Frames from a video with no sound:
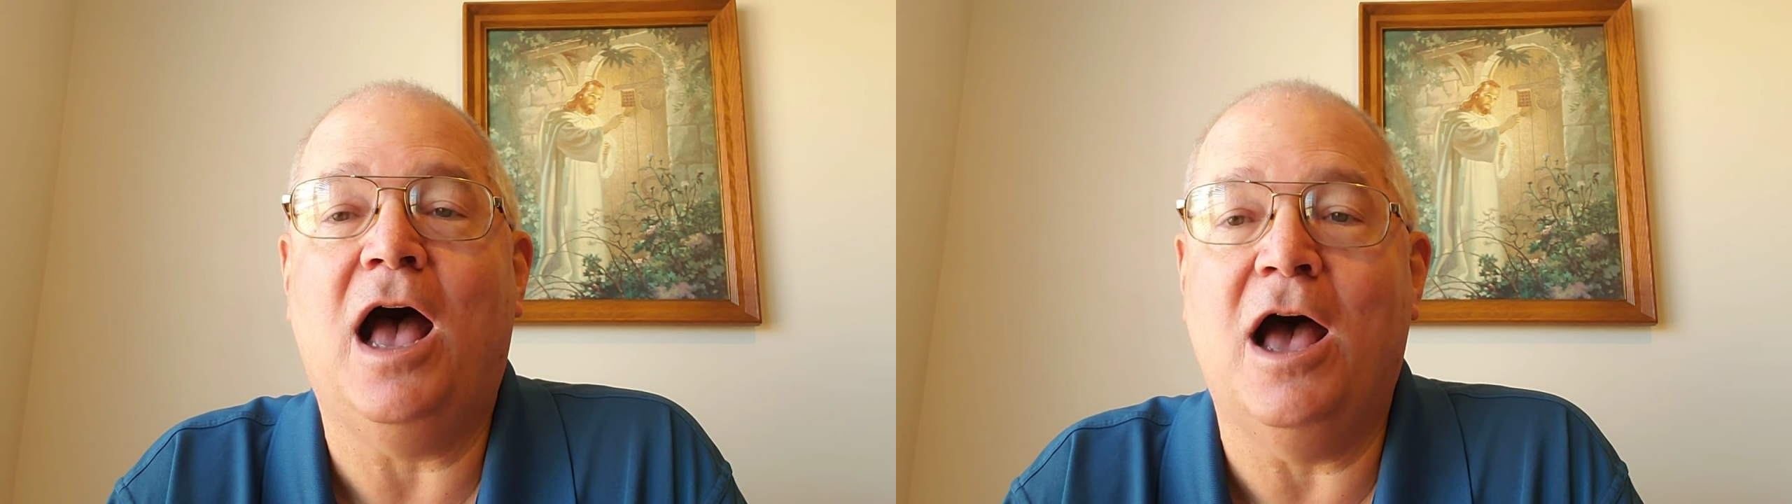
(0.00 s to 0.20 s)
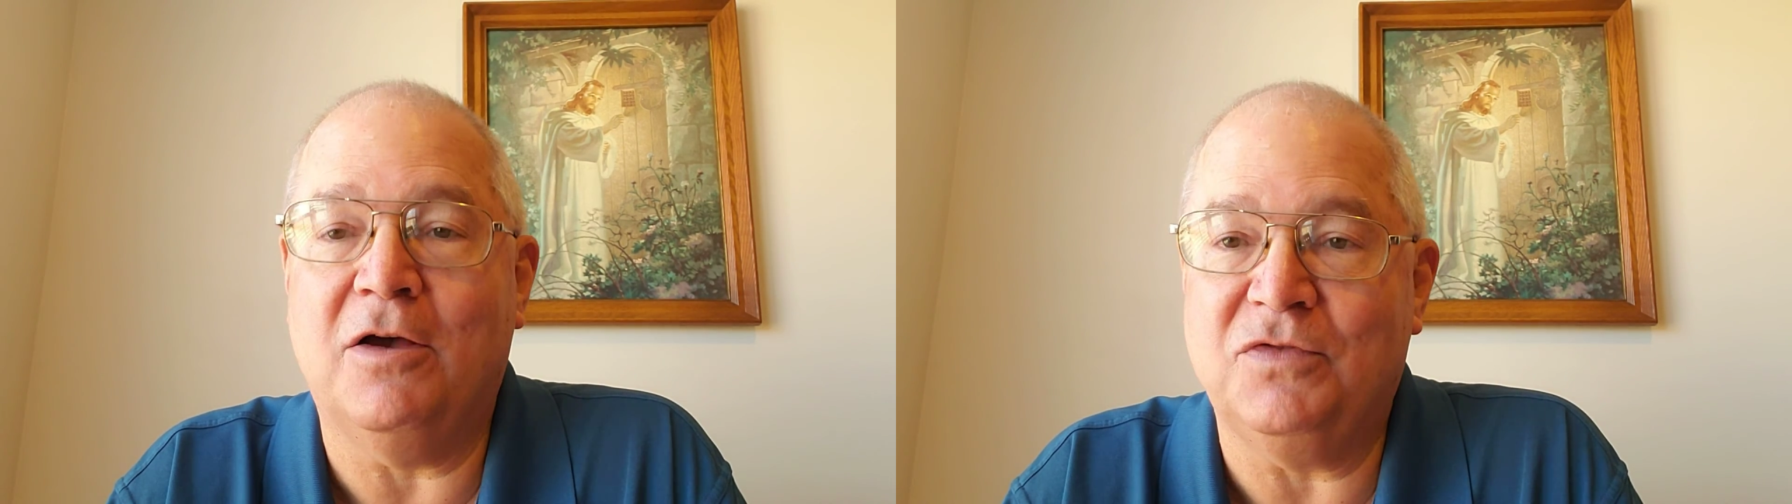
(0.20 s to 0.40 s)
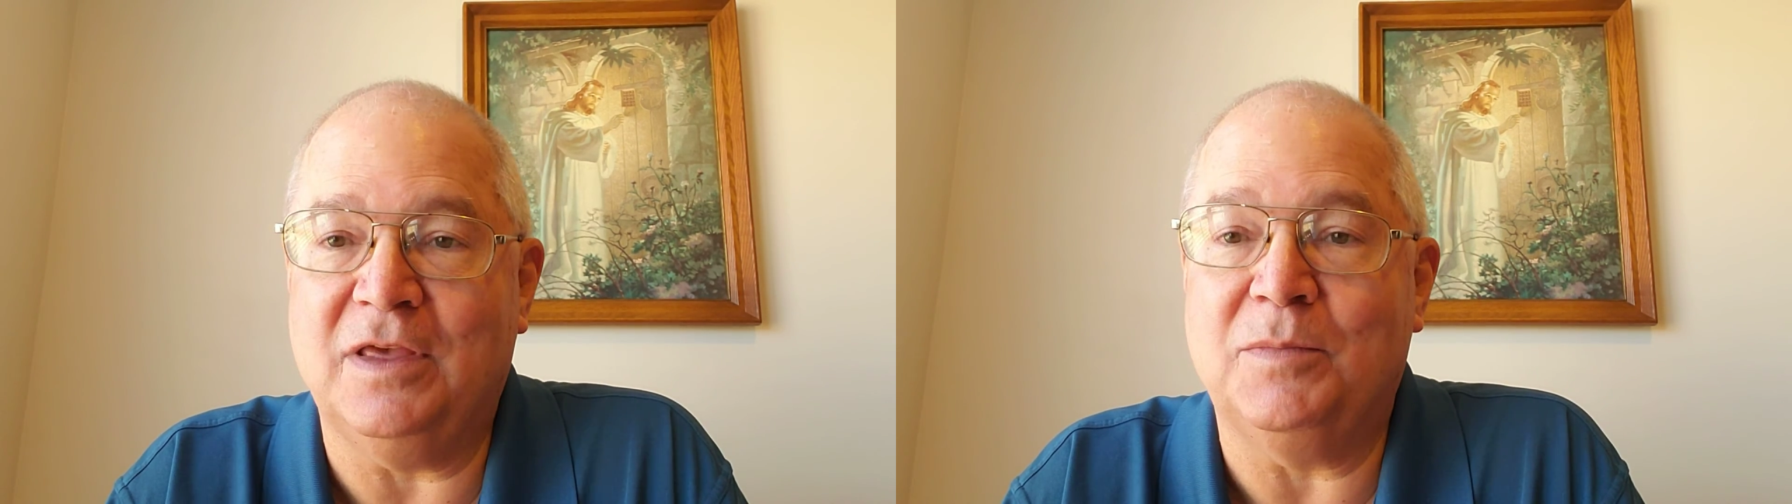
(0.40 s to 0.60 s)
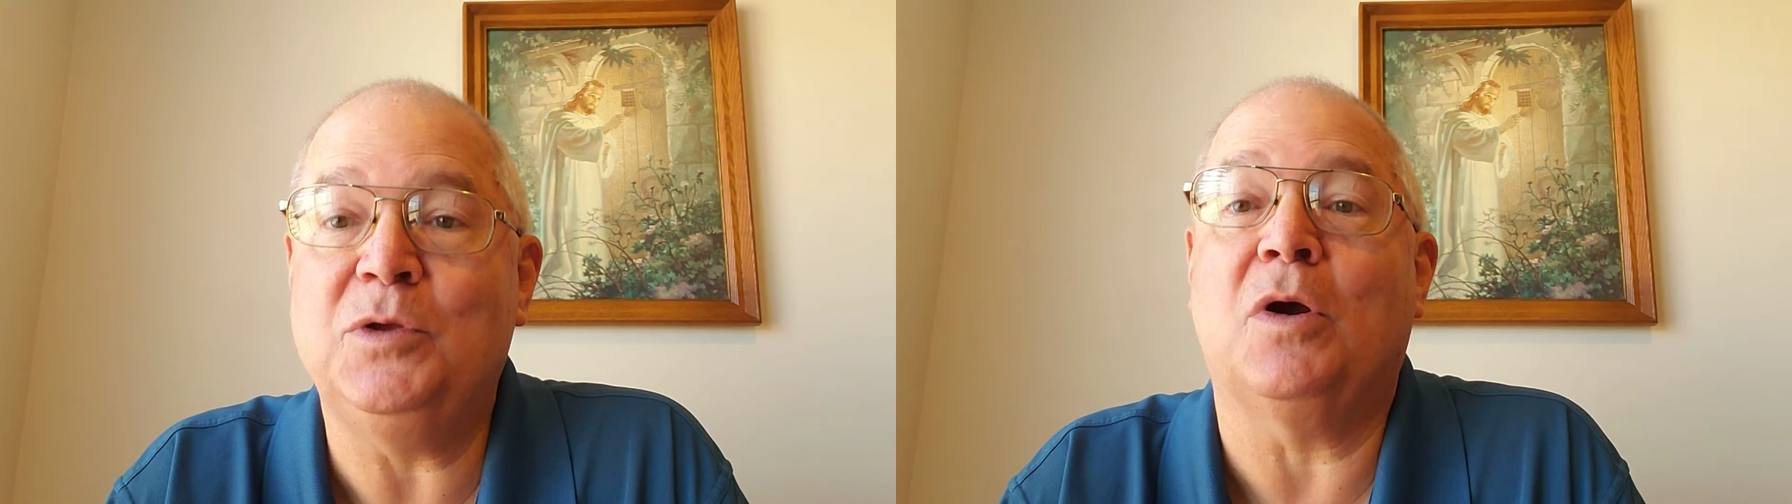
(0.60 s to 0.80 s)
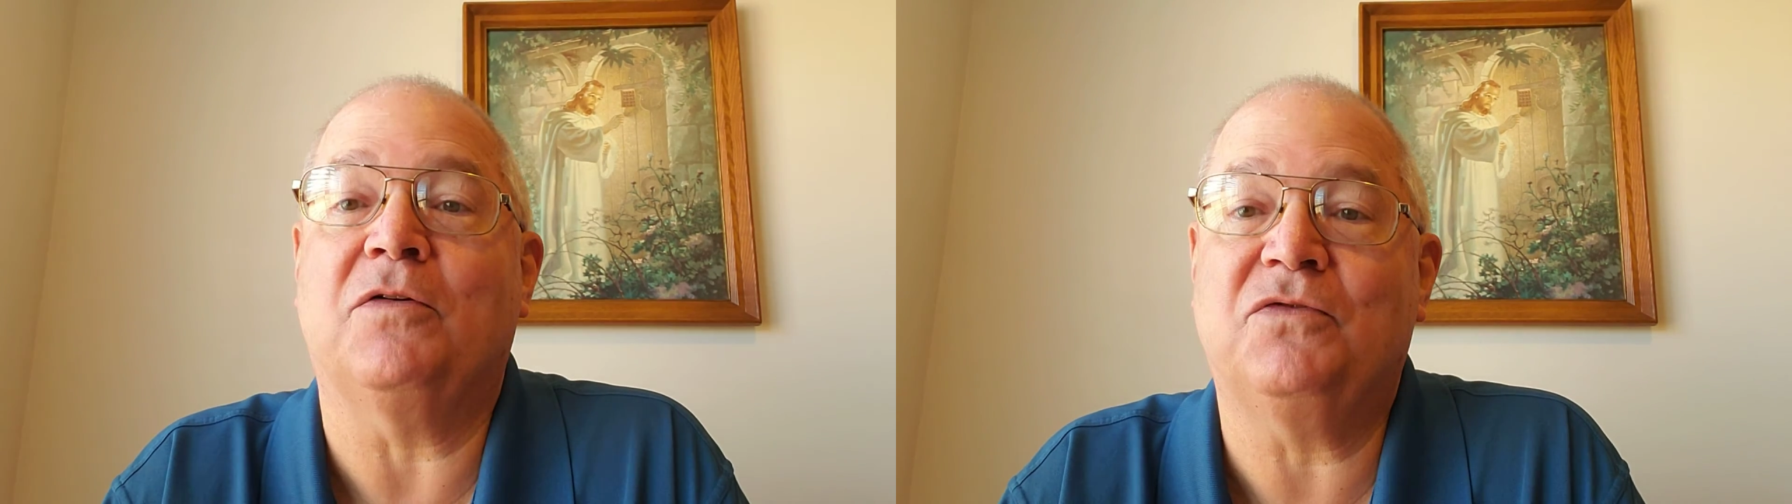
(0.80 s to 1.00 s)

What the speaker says: of them. You are